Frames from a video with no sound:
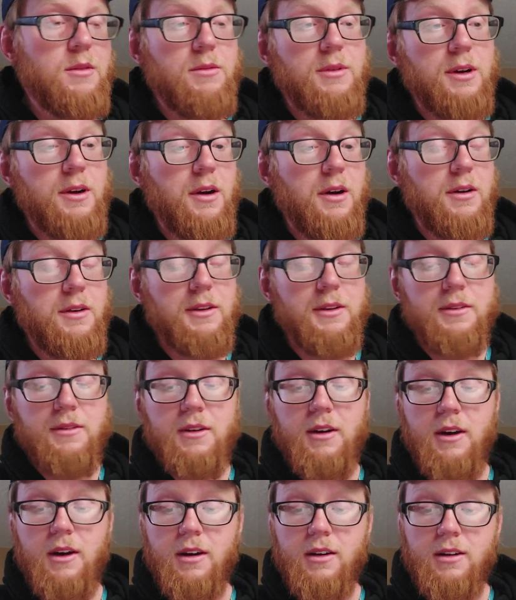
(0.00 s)

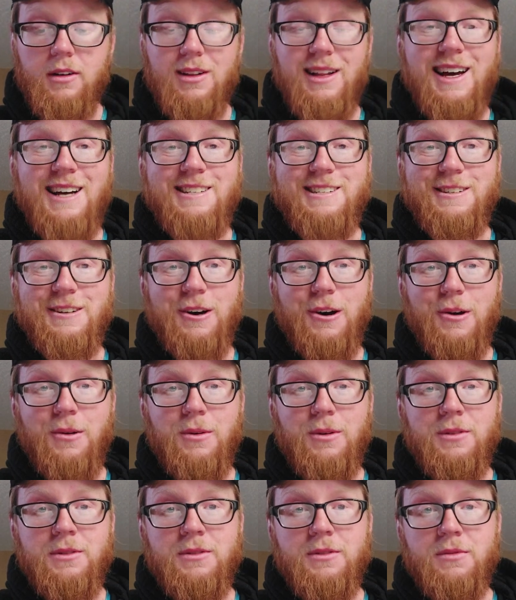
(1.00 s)
Regardless, Glass and
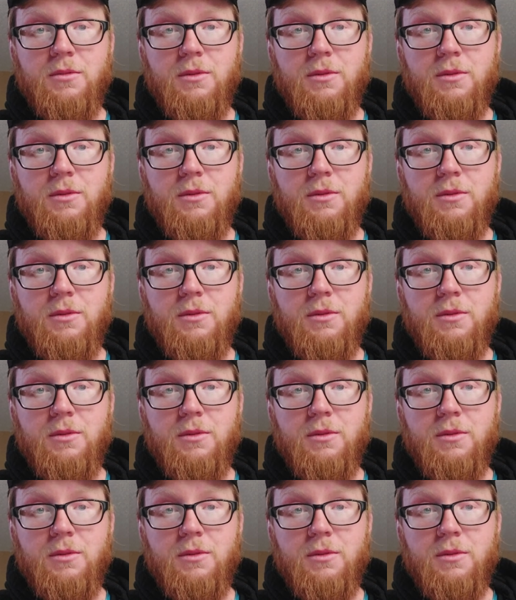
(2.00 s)
Owens,